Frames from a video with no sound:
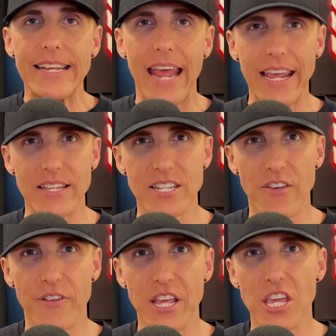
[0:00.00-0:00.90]

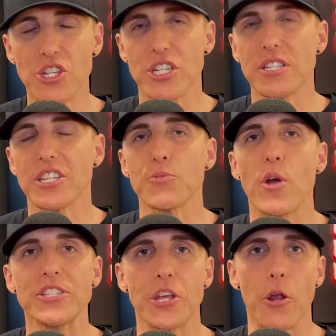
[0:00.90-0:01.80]
negativity, just
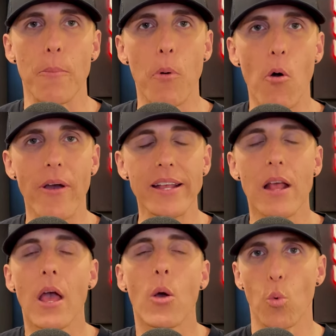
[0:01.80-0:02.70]
expressing your point
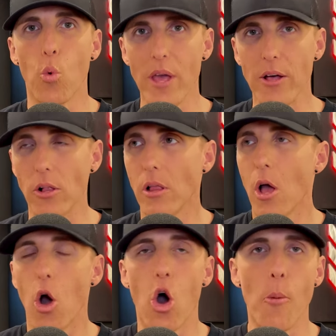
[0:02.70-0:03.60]
will
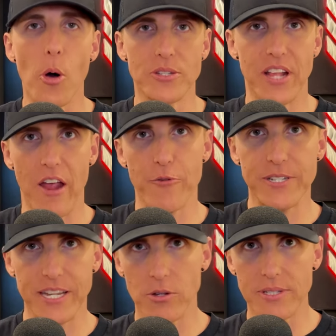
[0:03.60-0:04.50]
almost every
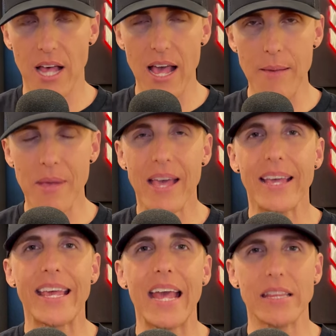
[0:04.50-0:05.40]
single time
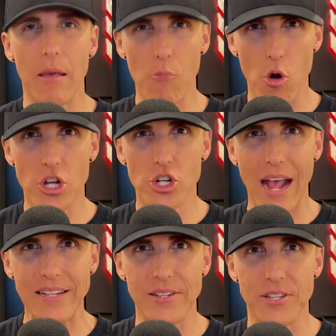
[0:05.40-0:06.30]
get them more
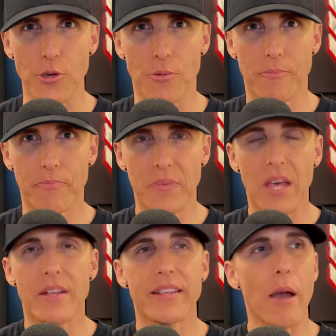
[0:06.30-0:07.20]
attracted to you.
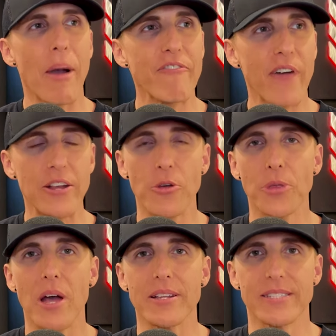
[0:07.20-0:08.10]
Now, my final
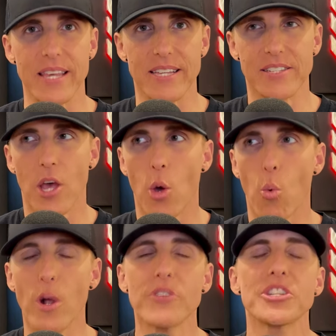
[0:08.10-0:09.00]
thought is this
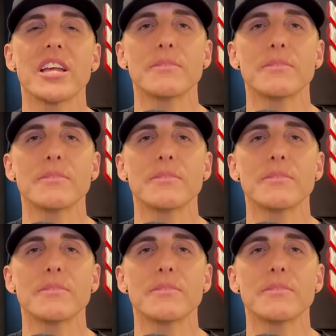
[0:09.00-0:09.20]
what if she gets